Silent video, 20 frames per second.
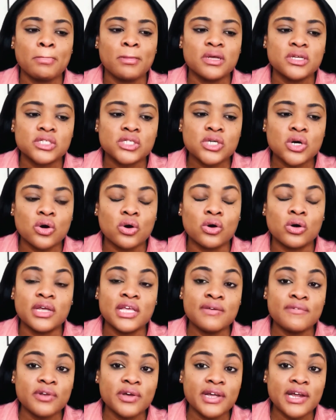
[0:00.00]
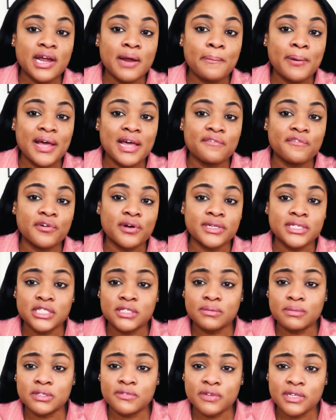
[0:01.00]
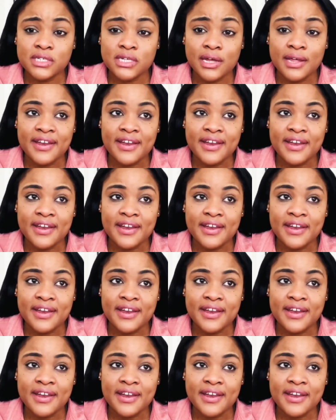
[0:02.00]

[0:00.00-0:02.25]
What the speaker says: So, even though you're applying for a 6 months visa,